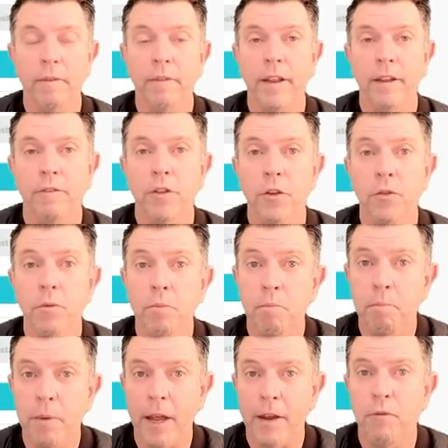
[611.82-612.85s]
if this
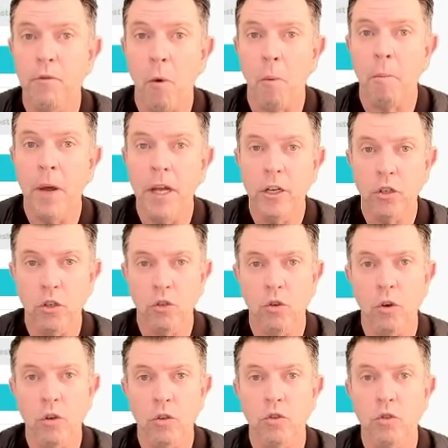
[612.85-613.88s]
platform
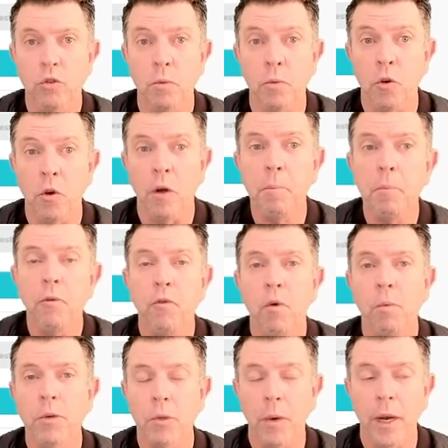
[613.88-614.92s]
starts to not
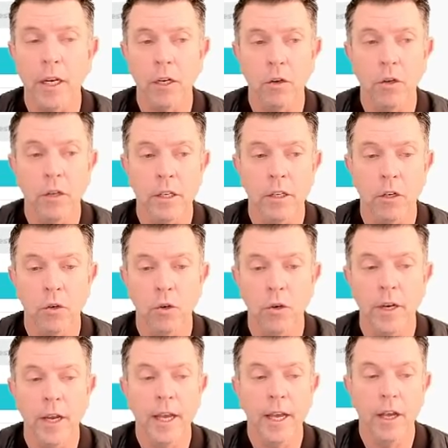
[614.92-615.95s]
perform as well as it
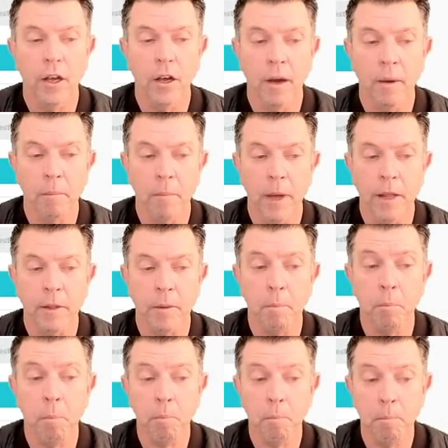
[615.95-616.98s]
could, and the
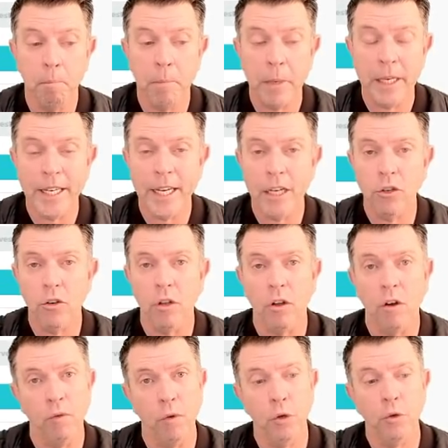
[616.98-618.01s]
potential
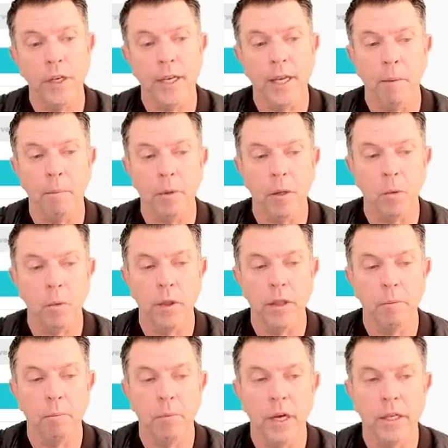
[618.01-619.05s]
of losing capital with
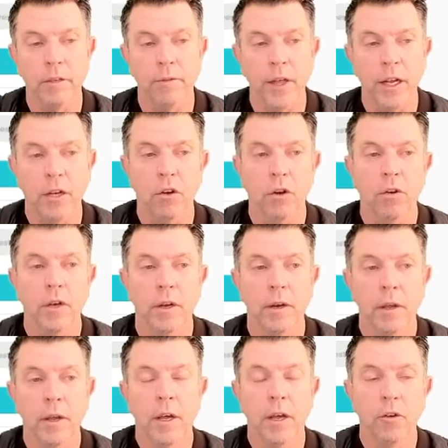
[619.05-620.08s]
the price of that
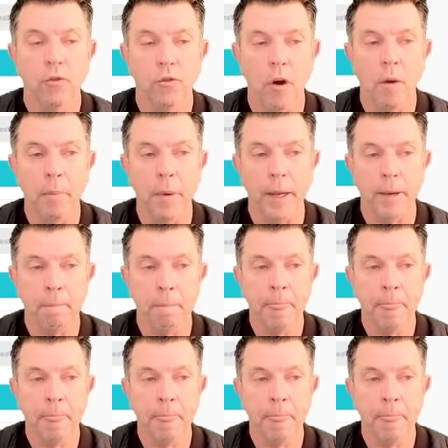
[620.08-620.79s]
token dropping.